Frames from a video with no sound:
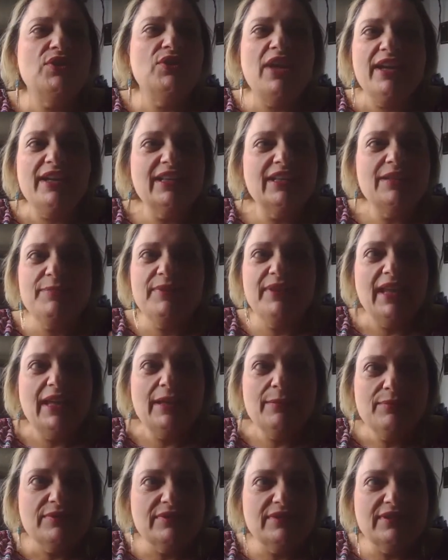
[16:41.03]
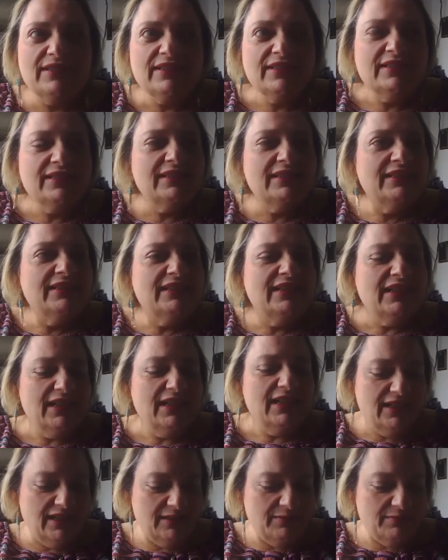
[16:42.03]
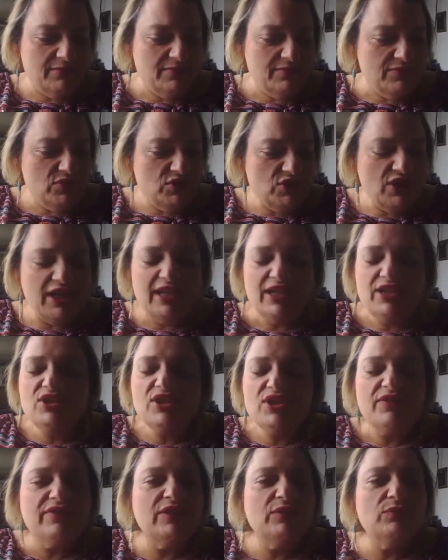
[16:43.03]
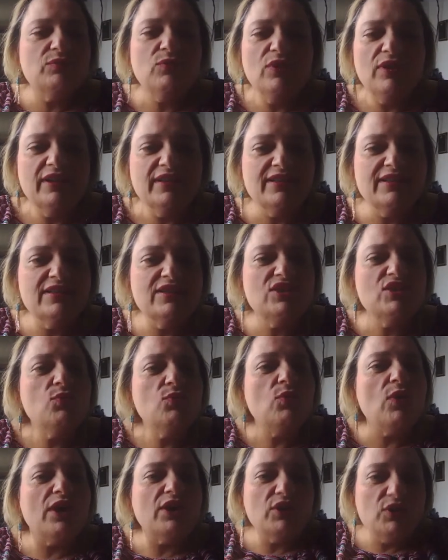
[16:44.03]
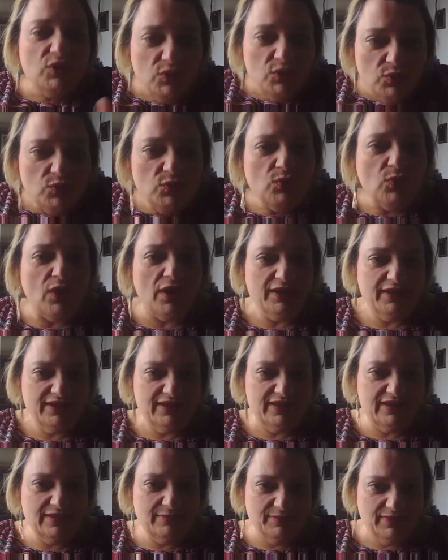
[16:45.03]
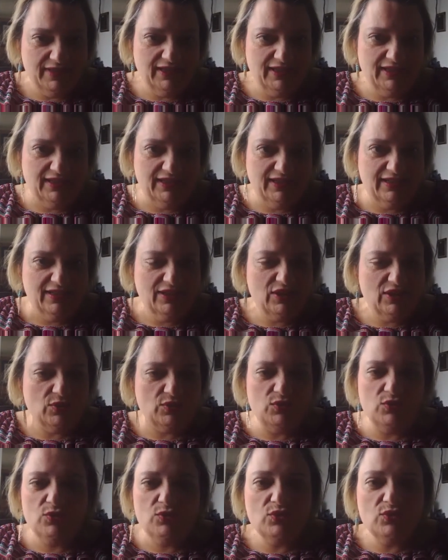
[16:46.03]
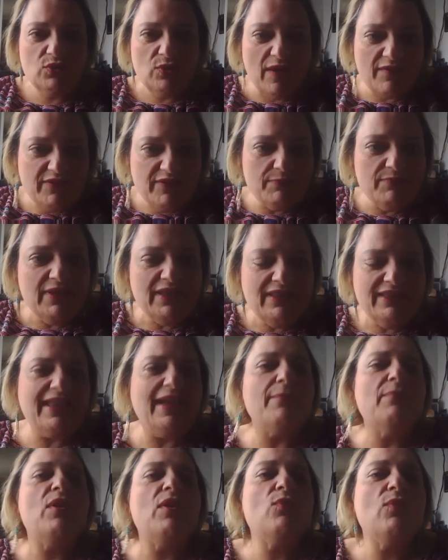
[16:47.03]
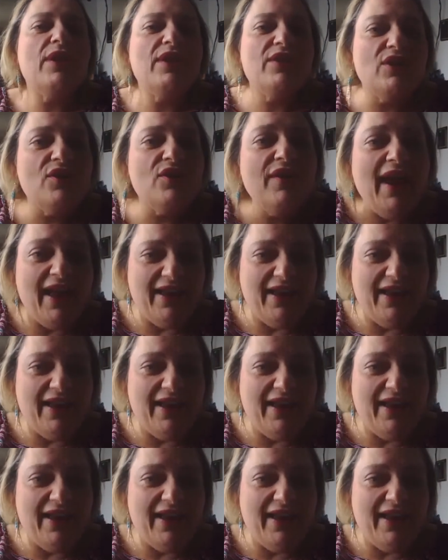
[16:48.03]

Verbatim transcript: going to be able to um, change everyone to what you want it to be you know you you have to meet them where they're at